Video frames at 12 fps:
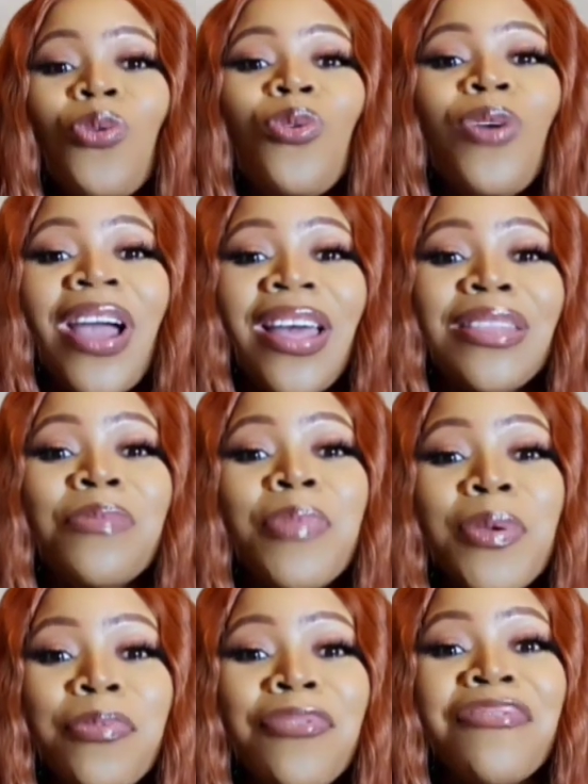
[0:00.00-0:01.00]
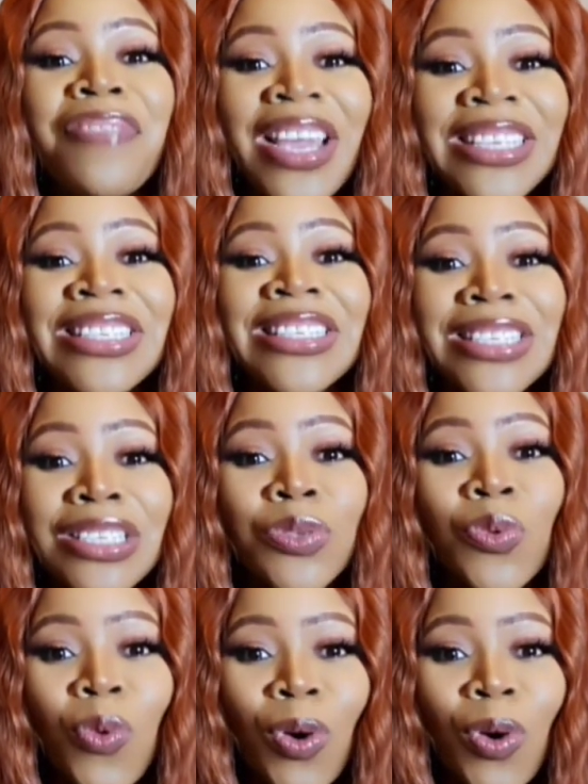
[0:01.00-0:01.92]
Who are the people fighting this